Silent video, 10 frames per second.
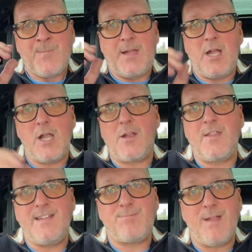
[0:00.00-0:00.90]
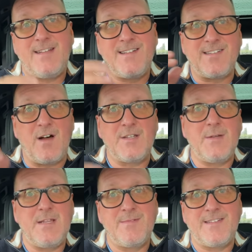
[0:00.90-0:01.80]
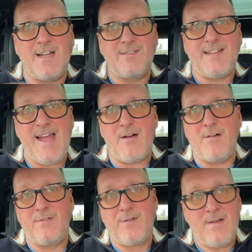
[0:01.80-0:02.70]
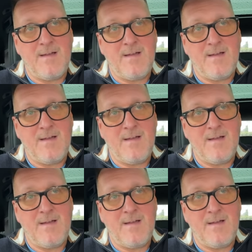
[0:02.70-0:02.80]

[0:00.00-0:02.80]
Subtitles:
And a lot of these places are doing themselves out of